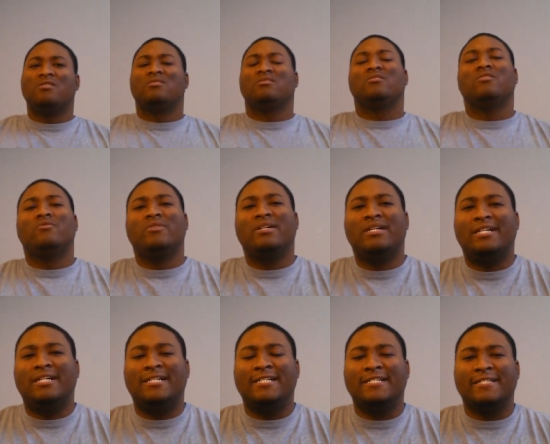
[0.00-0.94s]
So,
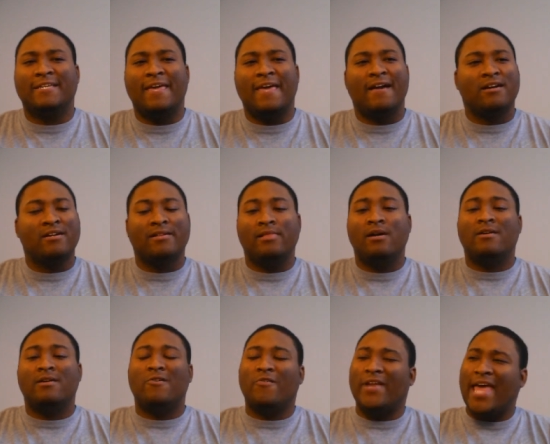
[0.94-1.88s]
uh, yeah, good
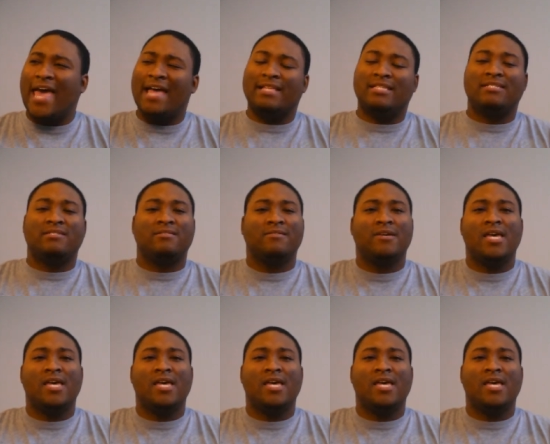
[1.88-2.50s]
luck on that.